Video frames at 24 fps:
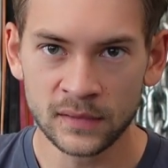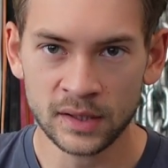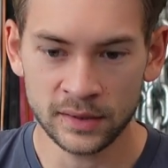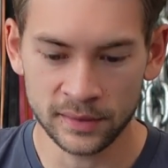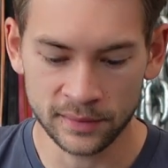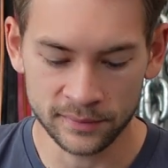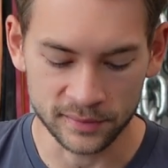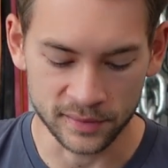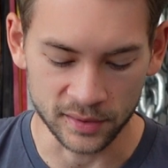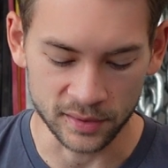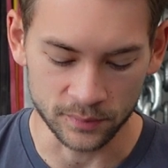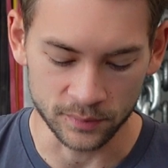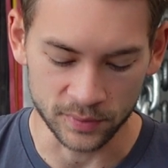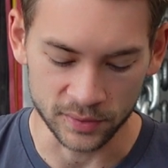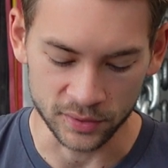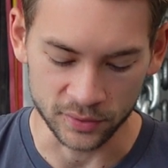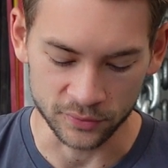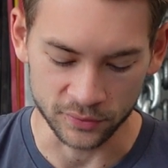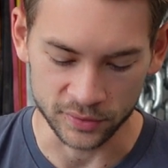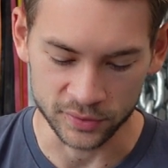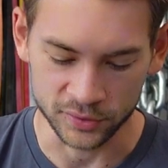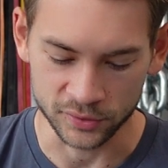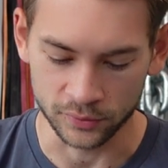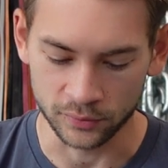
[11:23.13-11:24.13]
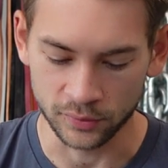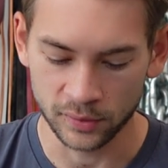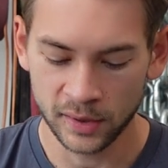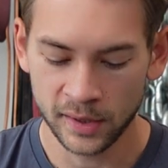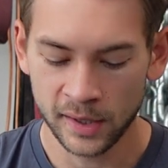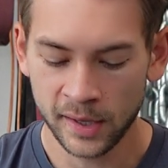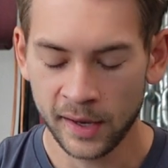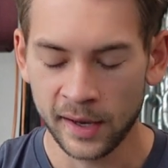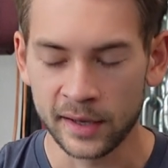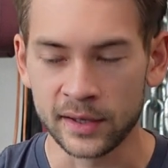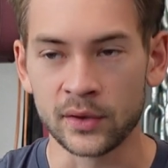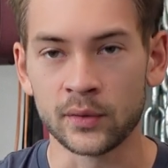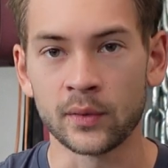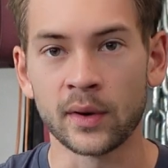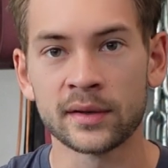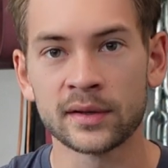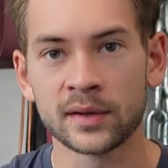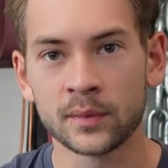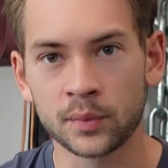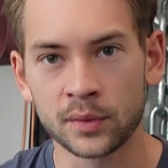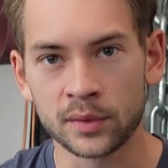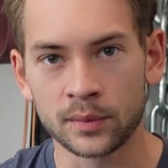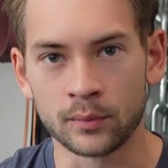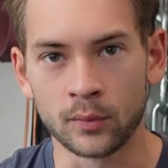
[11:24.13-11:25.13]
is going to be your issue, and you end
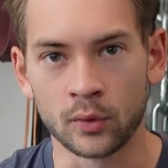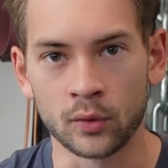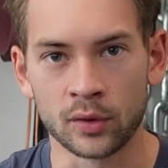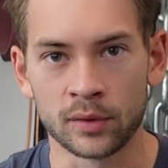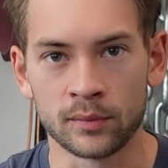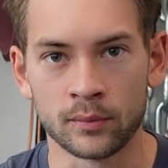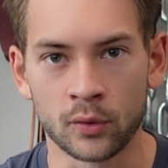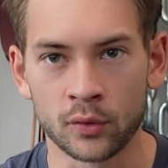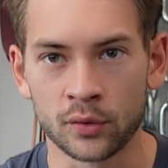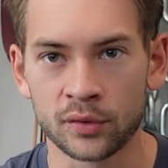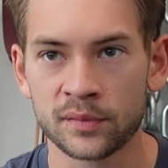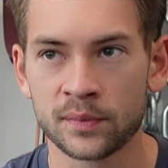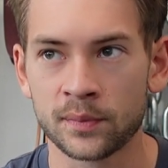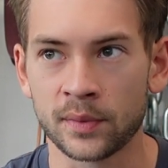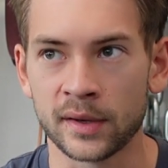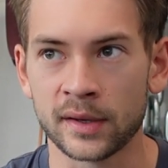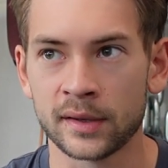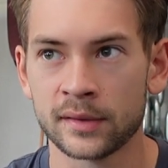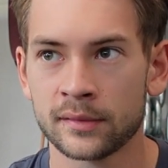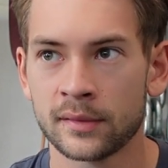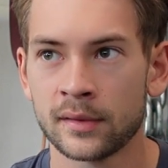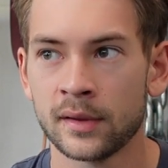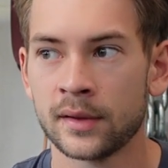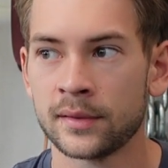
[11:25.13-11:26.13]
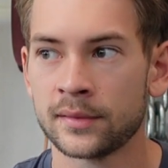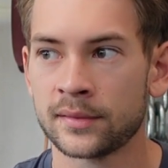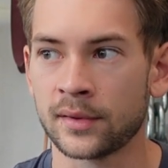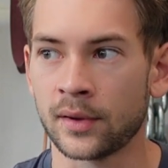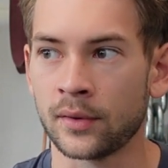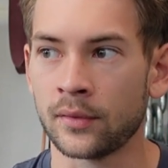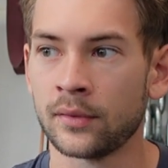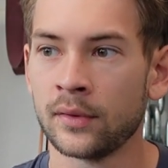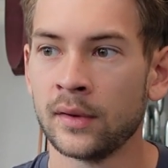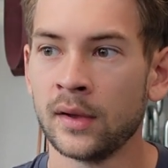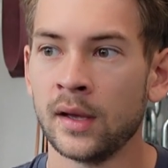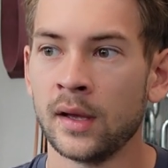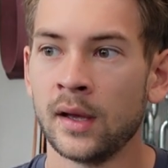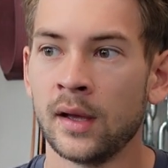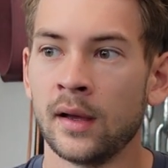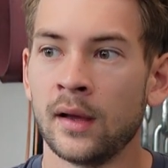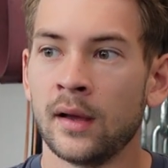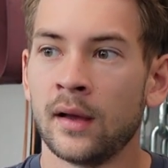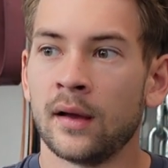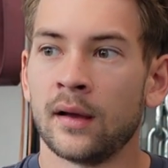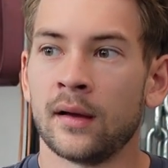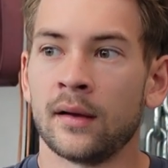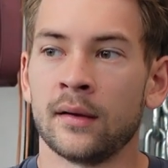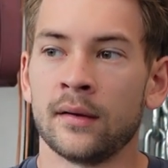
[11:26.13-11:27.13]
up with more and more sprains. So
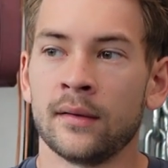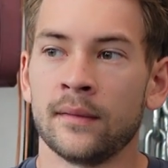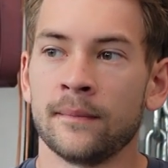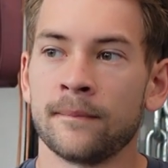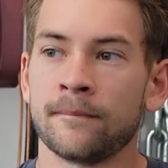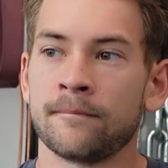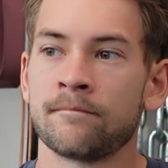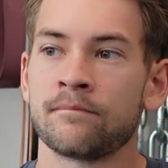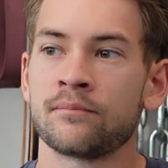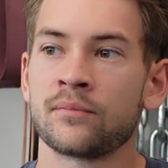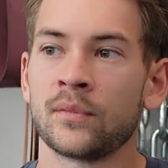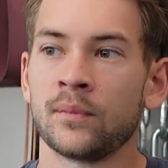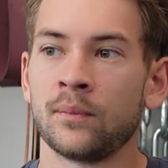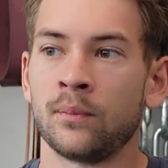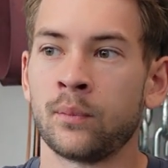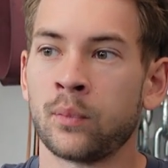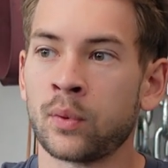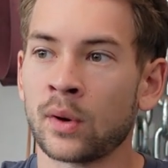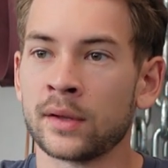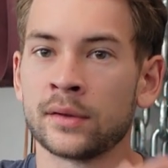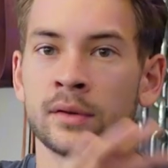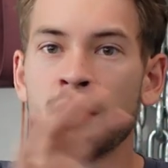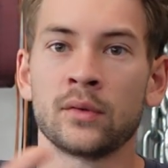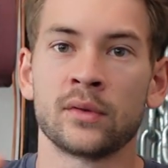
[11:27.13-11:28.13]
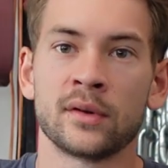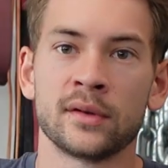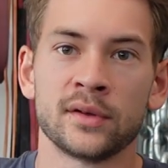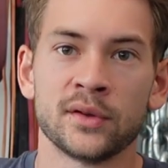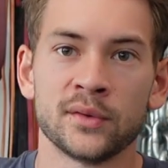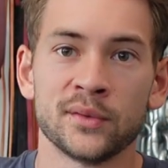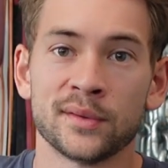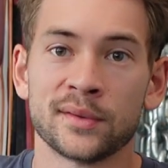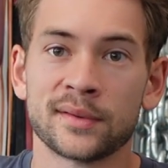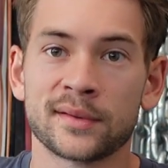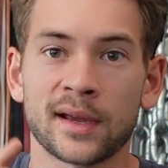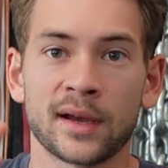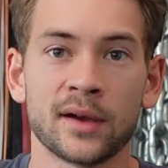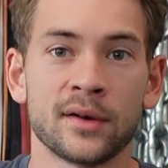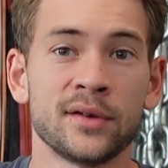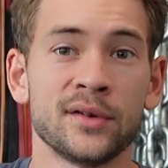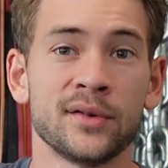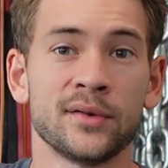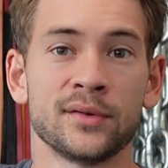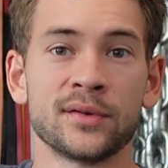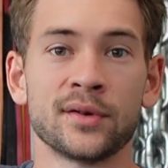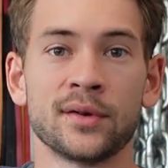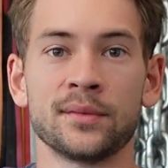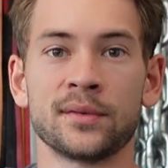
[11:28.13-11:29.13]
what I don't want to do is scare you
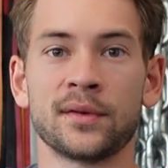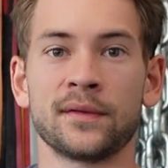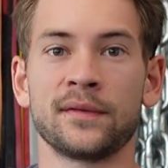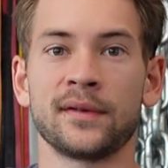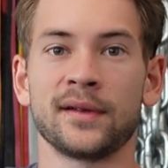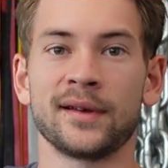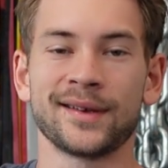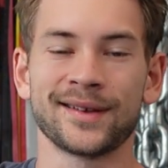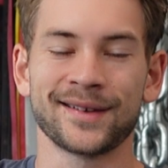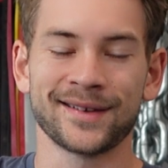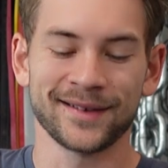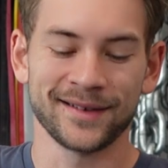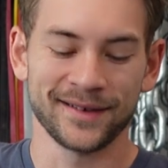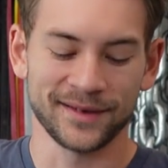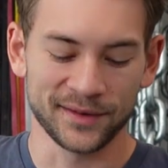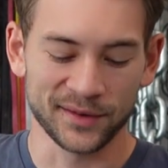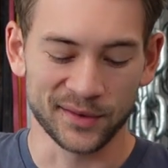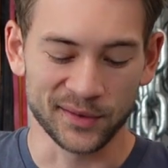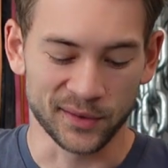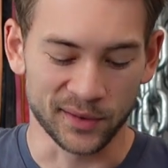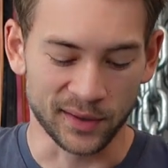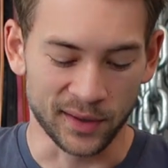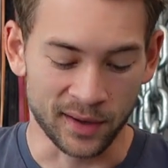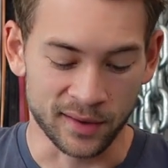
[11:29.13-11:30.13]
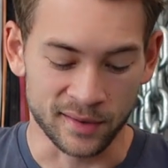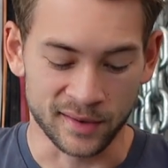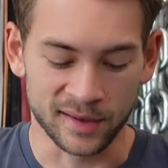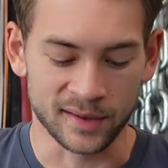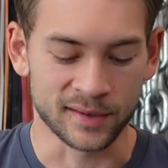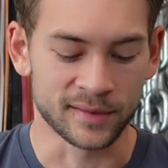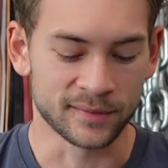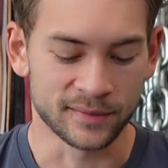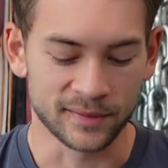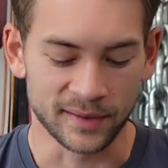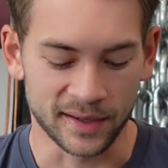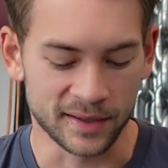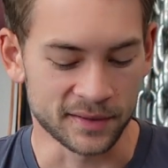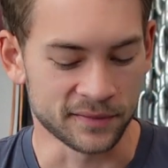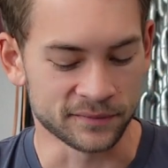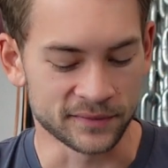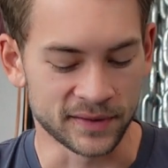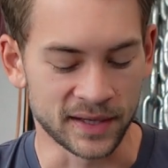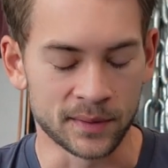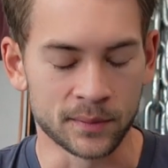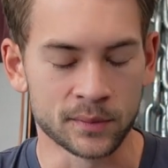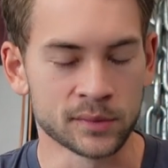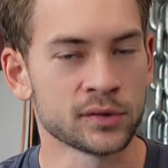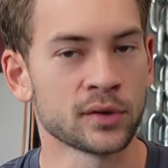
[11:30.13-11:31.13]
in terms of like, I've
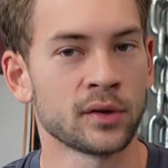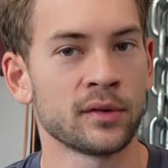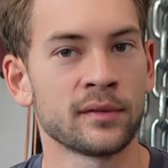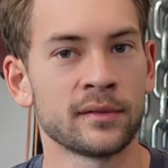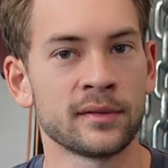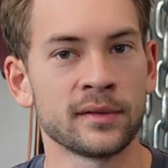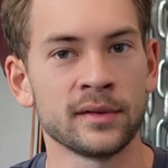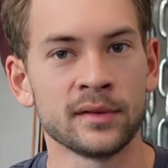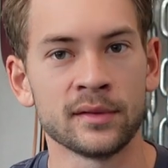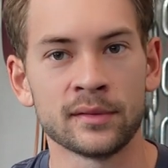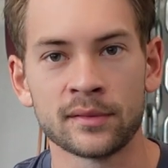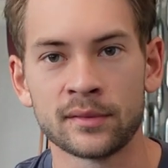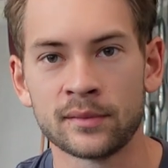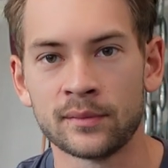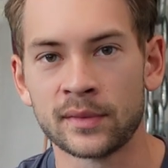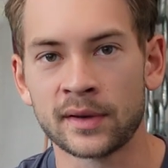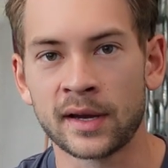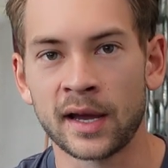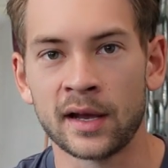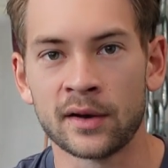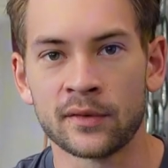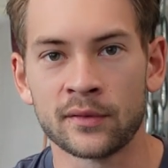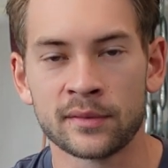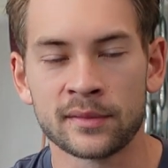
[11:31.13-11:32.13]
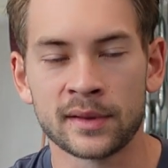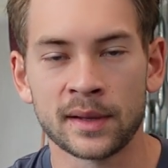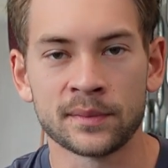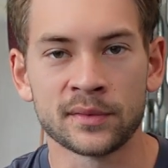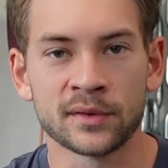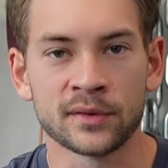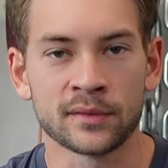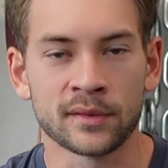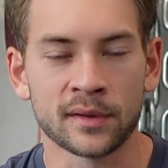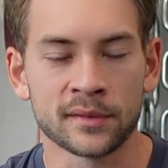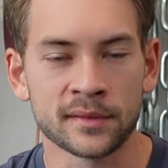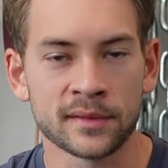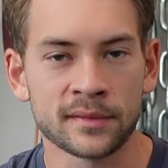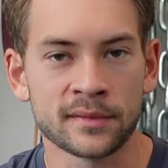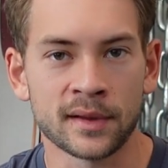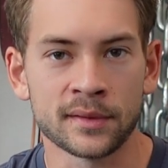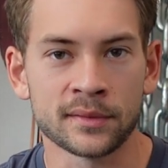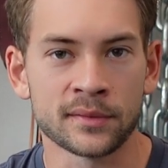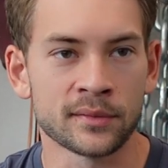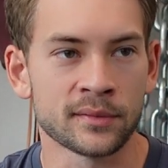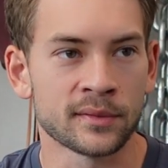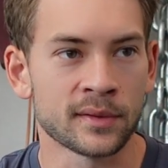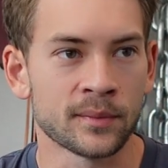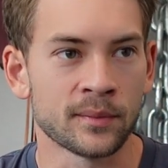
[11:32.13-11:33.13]
damaged all of these mechanoreceptors, all these
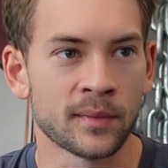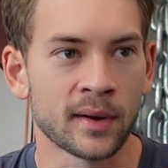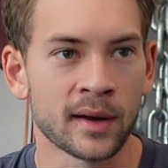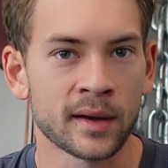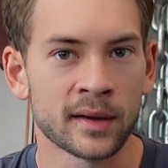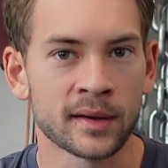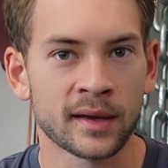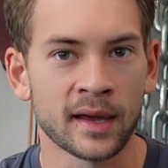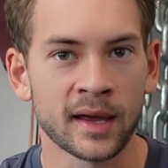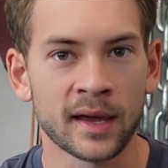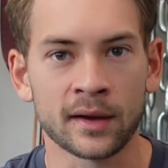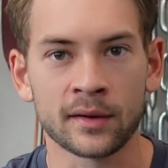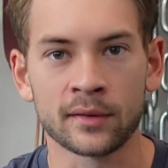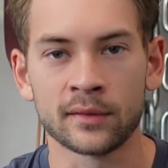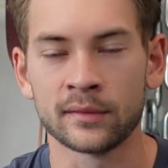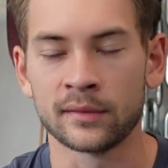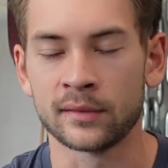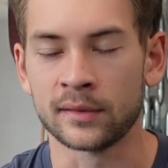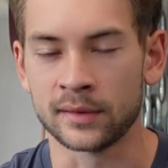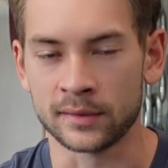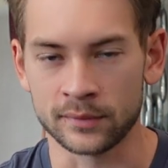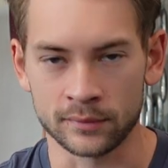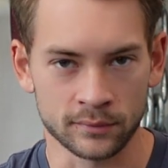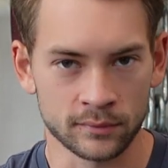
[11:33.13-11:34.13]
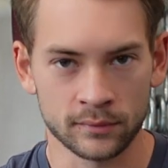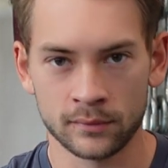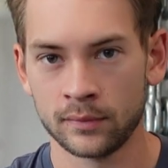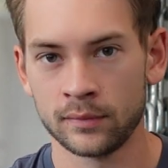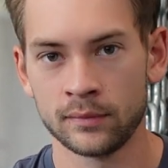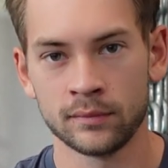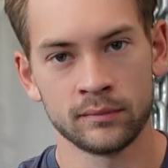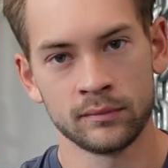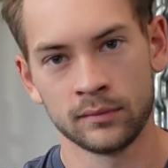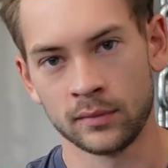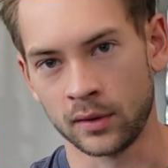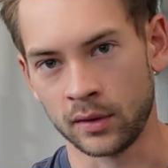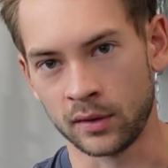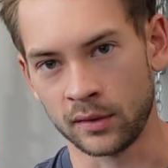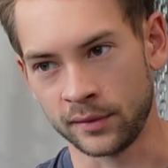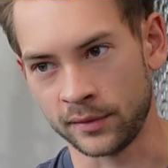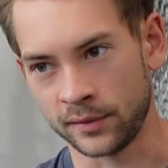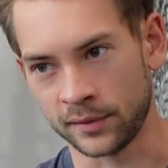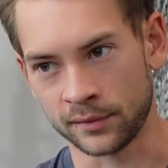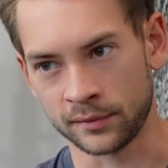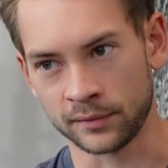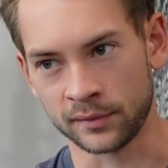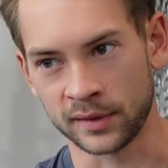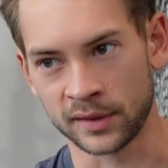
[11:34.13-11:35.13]
sensors in my ankle and all the
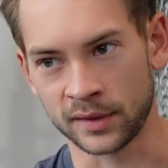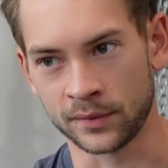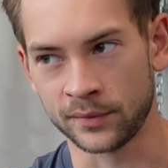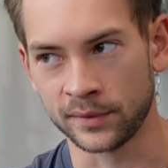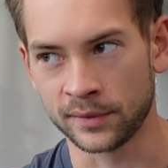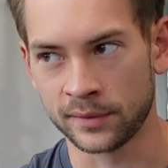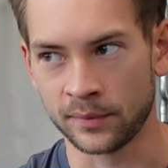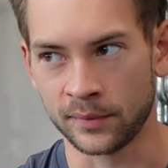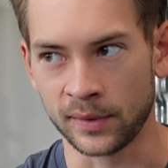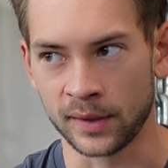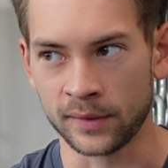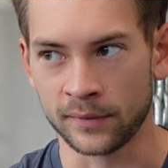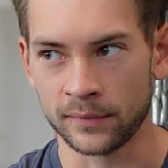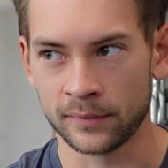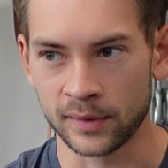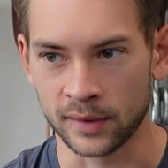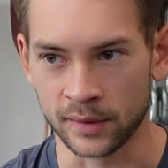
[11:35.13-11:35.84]
other ligaments in my